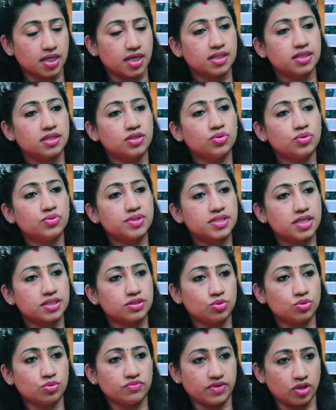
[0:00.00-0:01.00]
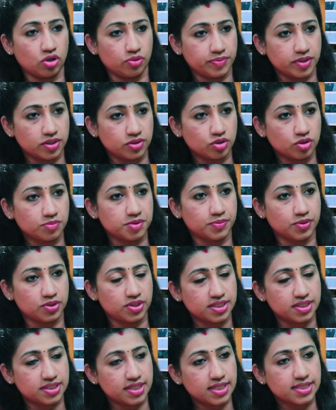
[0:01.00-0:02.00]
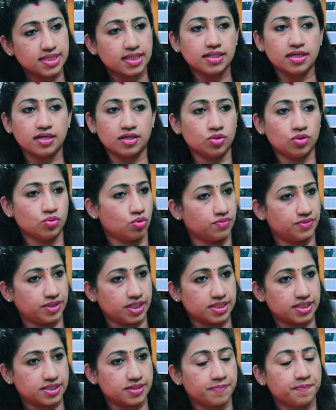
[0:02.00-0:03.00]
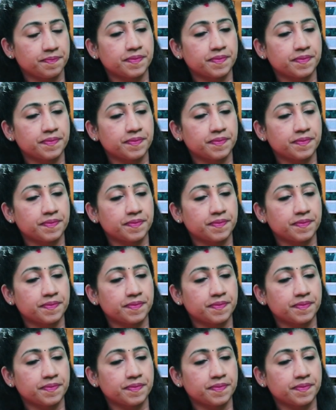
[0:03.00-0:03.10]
The uterus has two fallopian tubes, both the sides, and there are two ovaries.